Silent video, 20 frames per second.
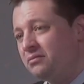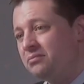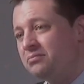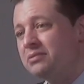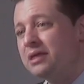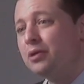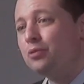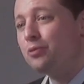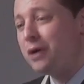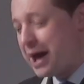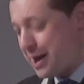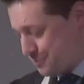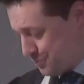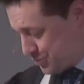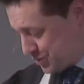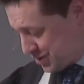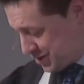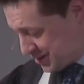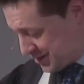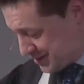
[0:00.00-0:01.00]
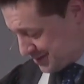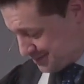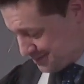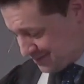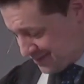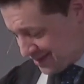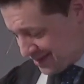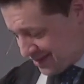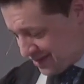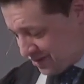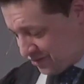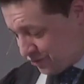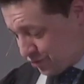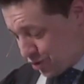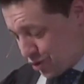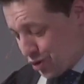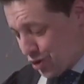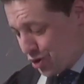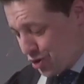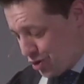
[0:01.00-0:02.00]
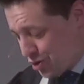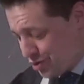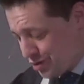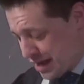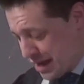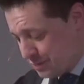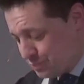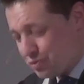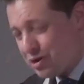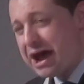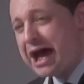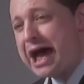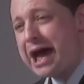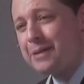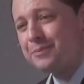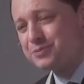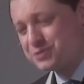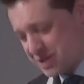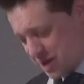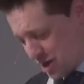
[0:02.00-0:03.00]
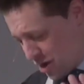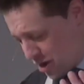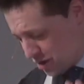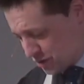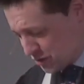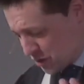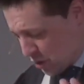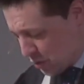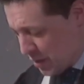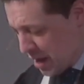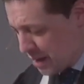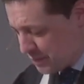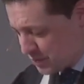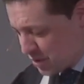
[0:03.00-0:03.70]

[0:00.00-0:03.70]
they wept for her and perhaps they also wept